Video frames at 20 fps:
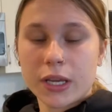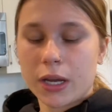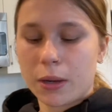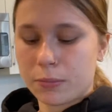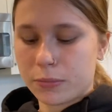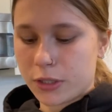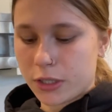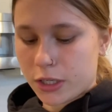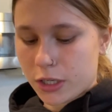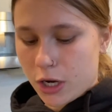I'm
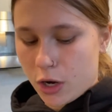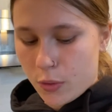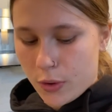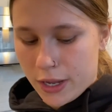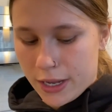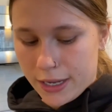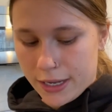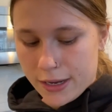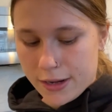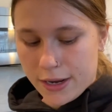gonna go
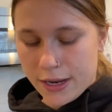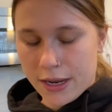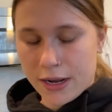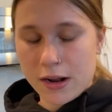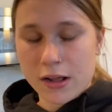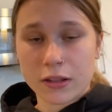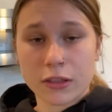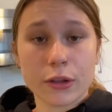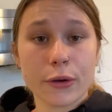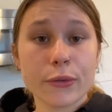ahead and
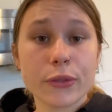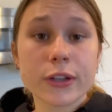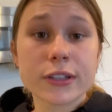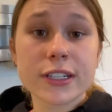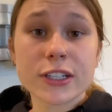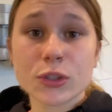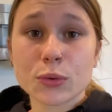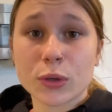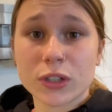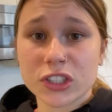unload the
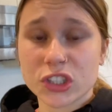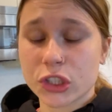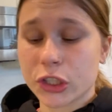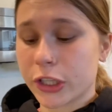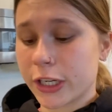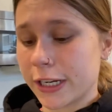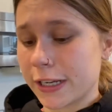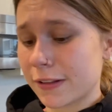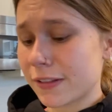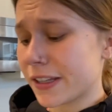dishwasher
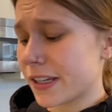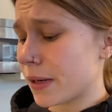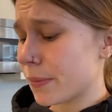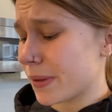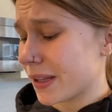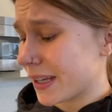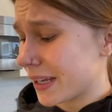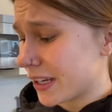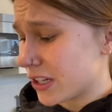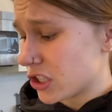and clean up the
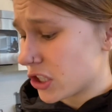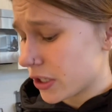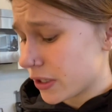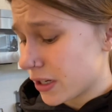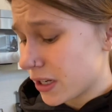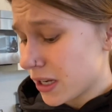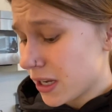kitchen